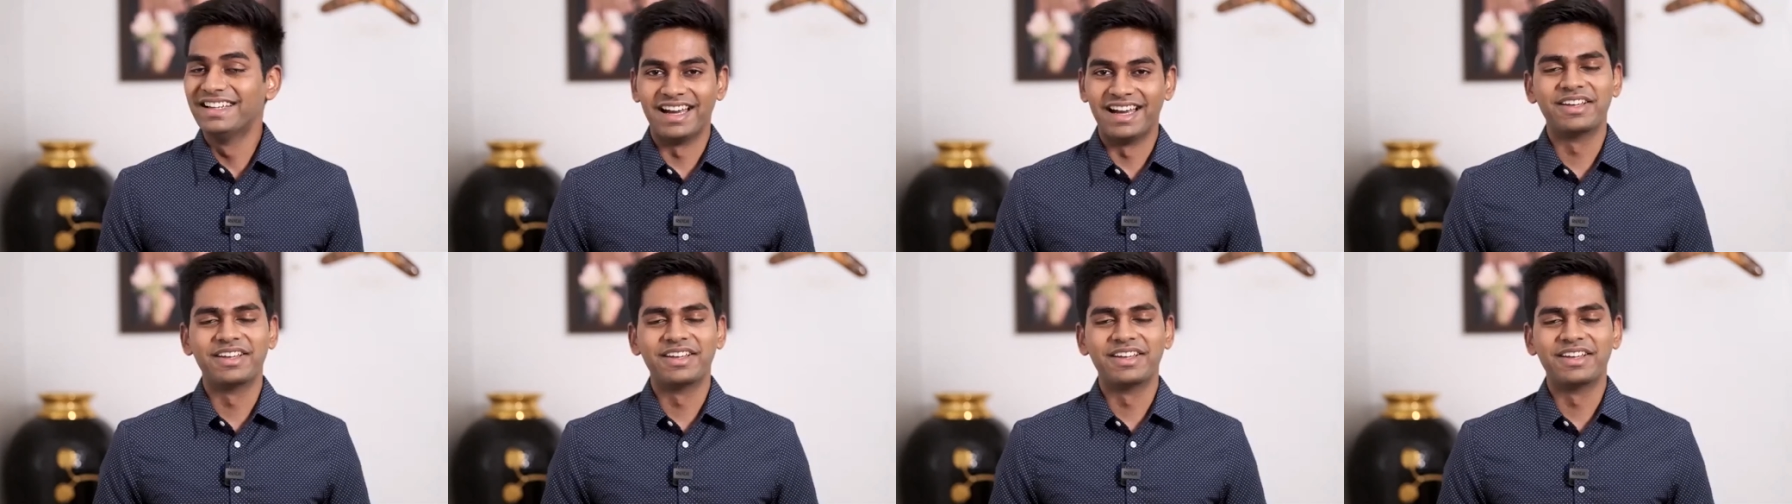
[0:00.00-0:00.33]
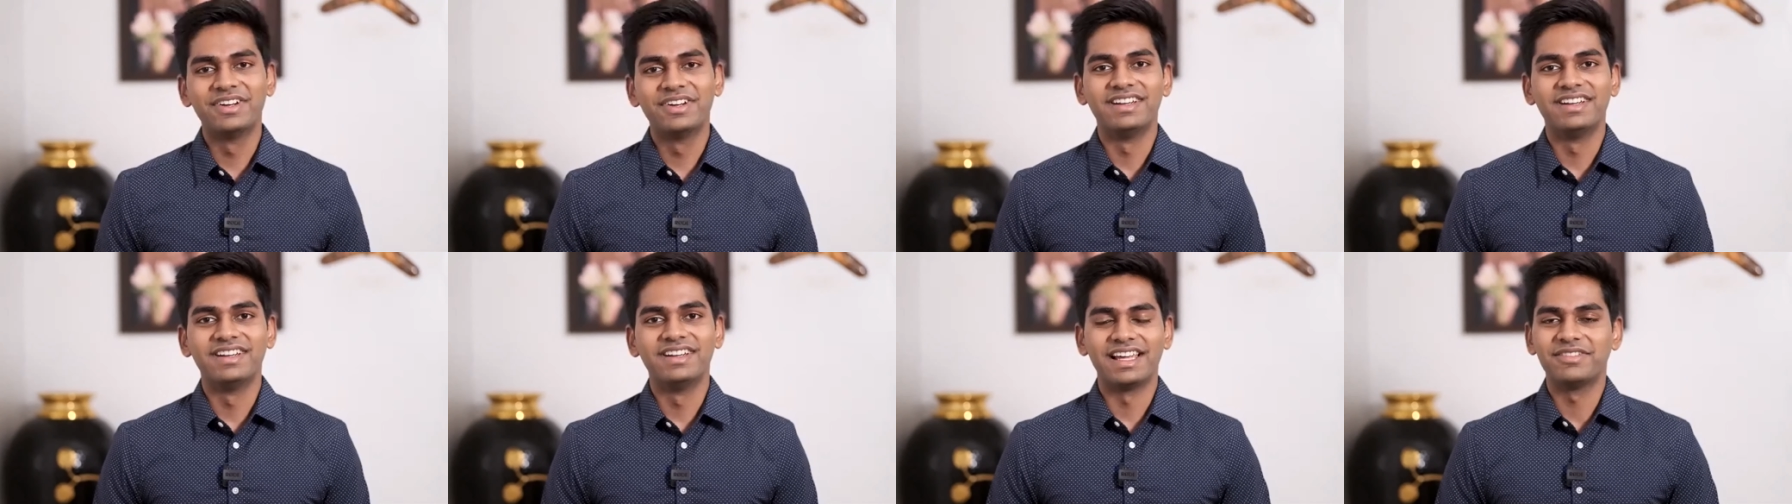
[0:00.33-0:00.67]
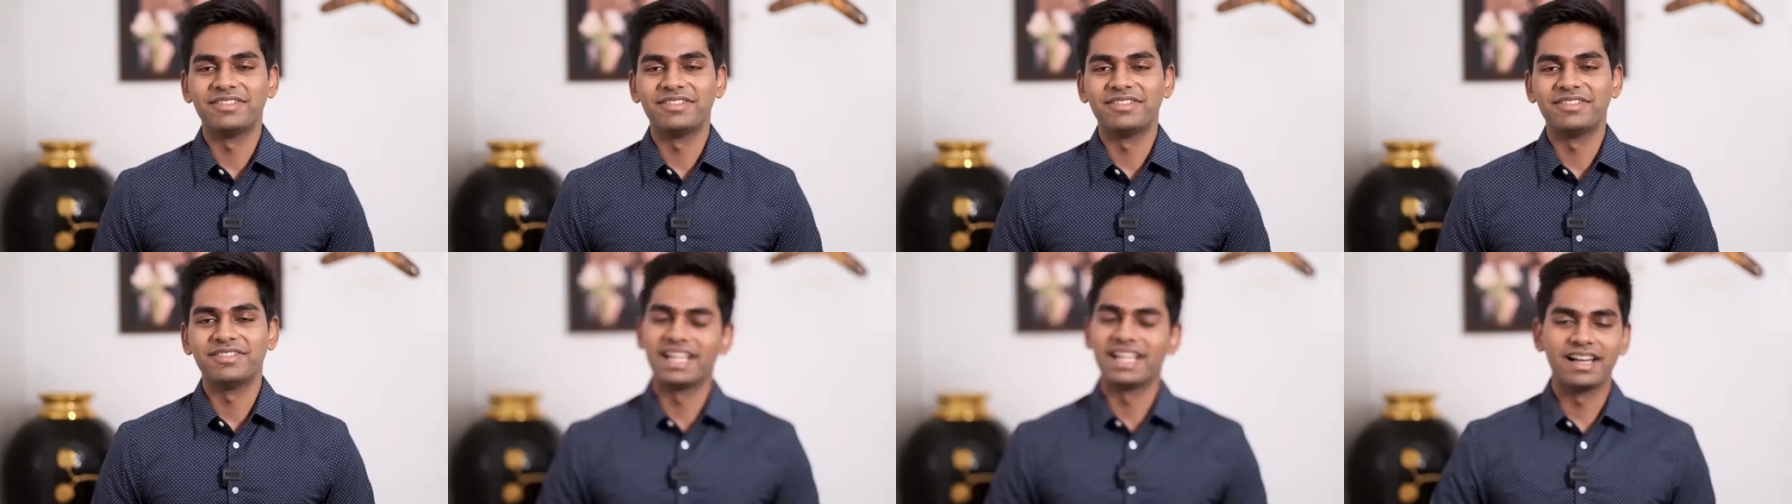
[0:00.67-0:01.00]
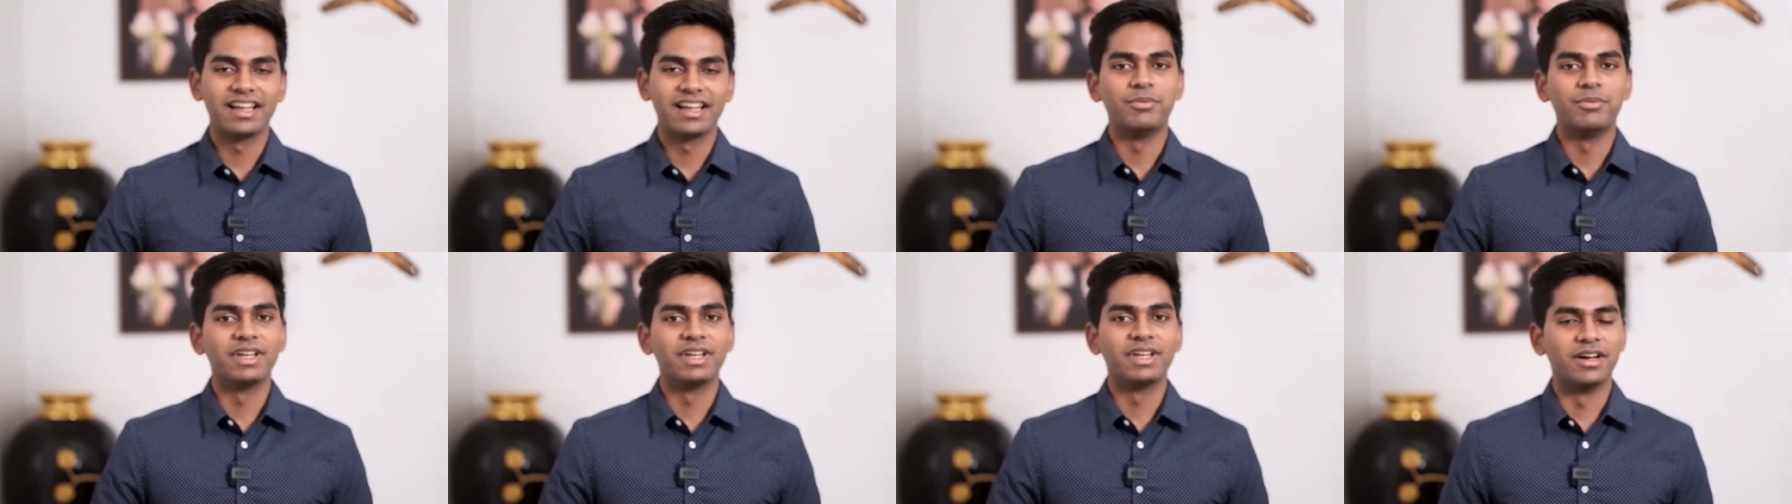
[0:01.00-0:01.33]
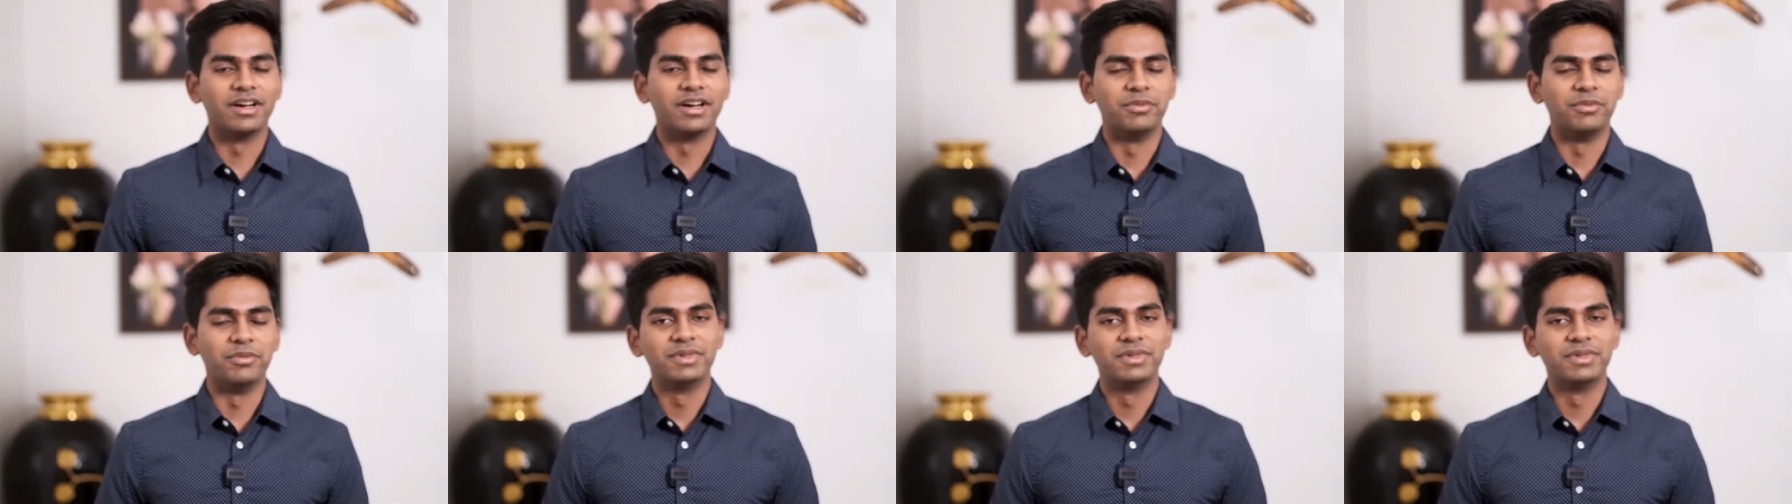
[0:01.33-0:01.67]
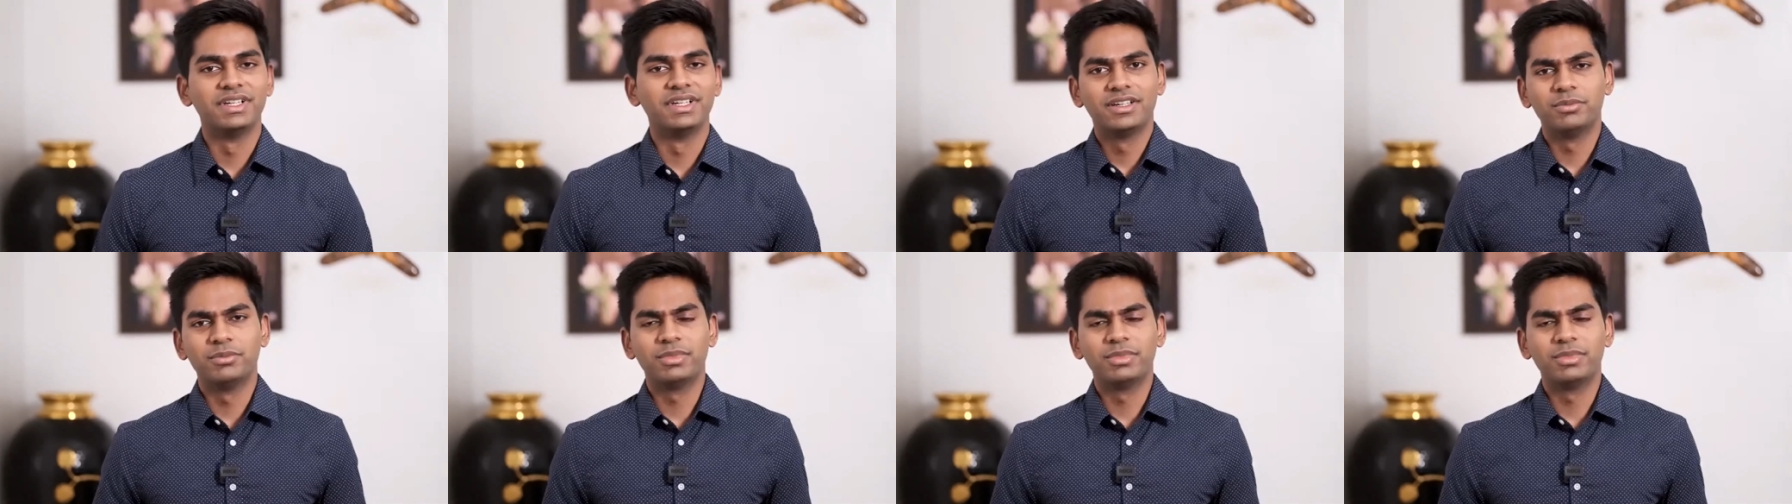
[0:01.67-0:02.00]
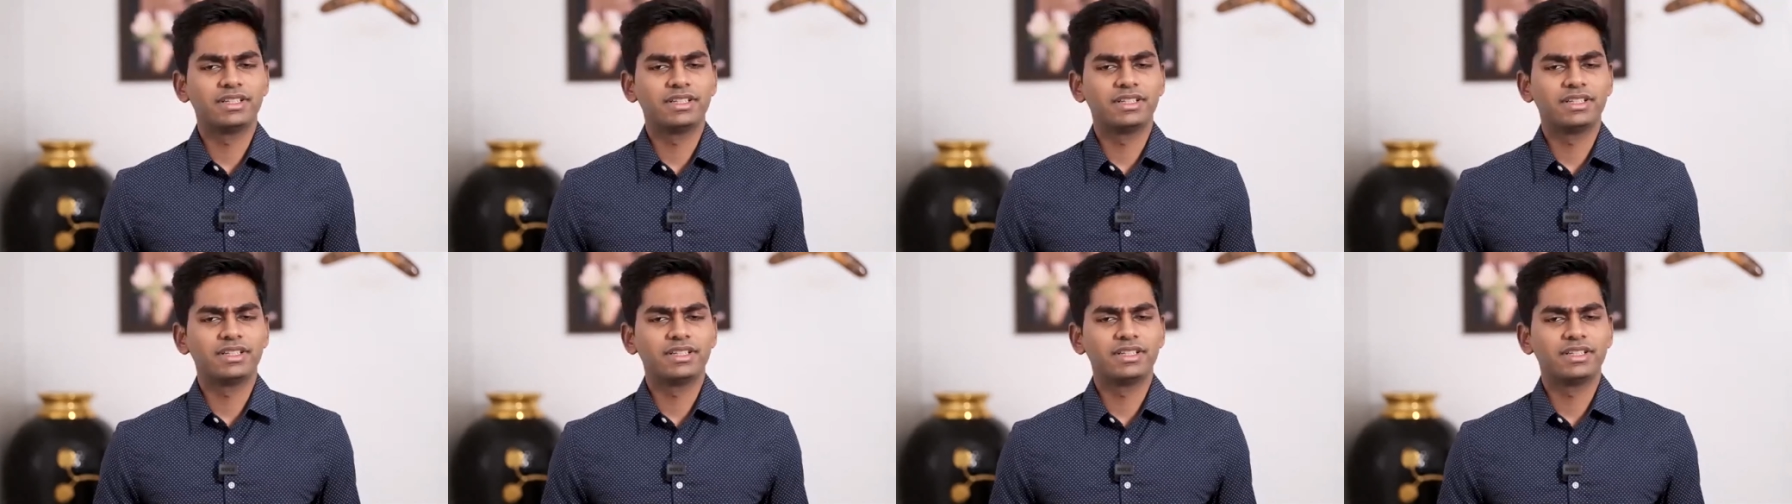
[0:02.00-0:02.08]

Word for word: good lifestyle coming up. But